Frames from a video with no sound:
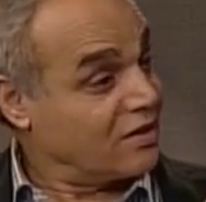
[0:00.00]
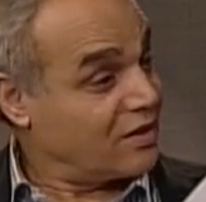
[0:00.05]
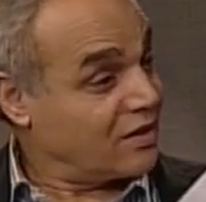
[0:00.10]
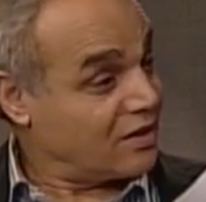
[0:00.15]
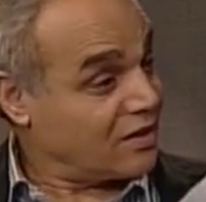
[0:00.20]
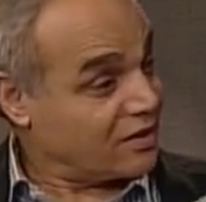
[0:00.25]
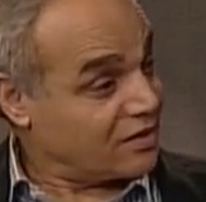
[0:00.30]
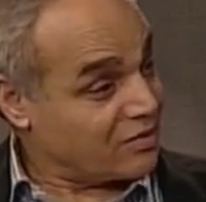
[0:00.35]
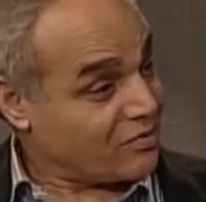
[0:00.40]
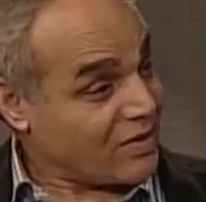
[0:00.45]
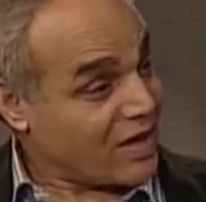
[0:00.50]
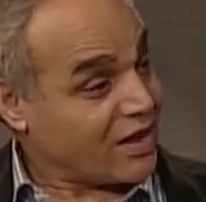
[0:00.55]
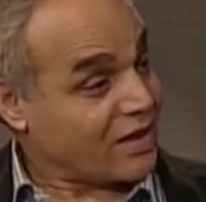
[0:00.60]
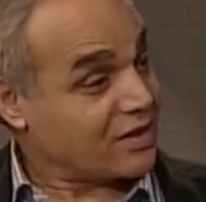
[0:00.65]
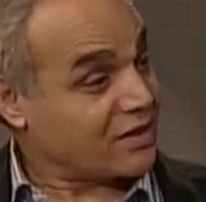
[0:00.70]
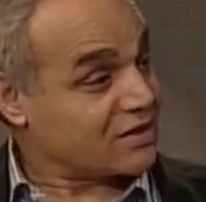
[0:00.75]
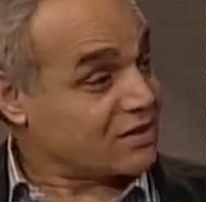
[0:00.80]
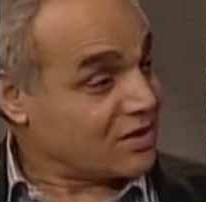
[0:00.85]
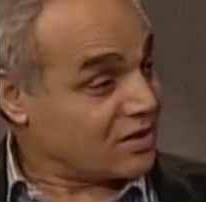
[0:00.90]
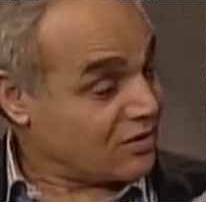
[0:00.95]
uh,
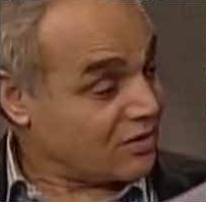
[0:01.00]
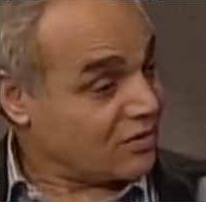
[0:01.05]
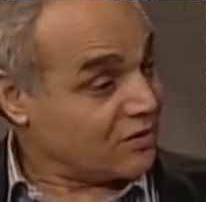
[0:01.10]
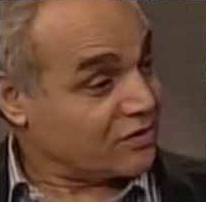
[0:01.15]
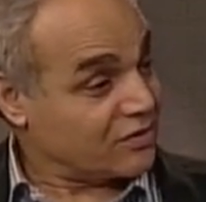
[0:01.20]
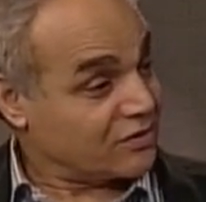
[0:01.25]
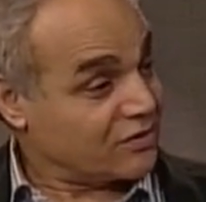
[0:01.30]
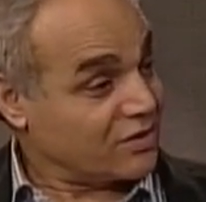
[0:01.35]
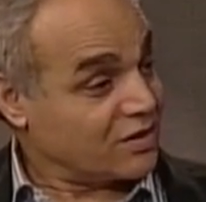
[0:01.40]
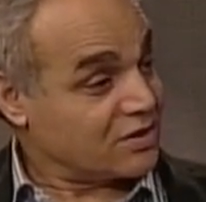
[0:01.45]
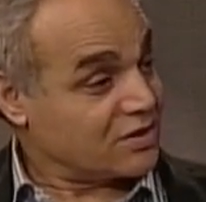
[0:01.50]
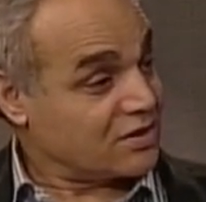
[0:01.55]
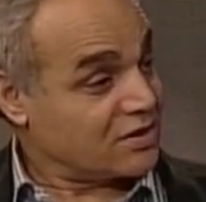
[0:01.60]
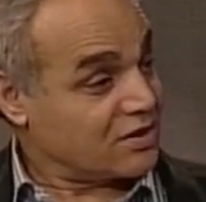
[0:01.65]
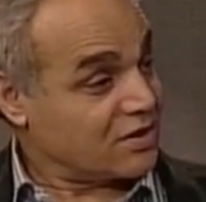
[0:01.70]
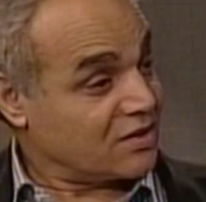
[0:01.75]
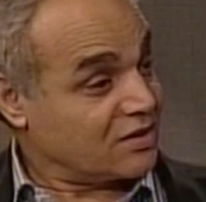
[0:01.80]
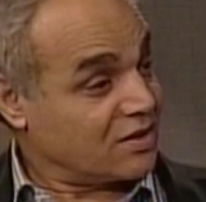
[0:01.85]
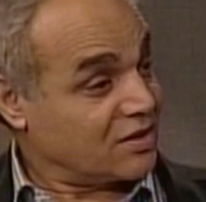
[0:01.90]
democracy and all the things that,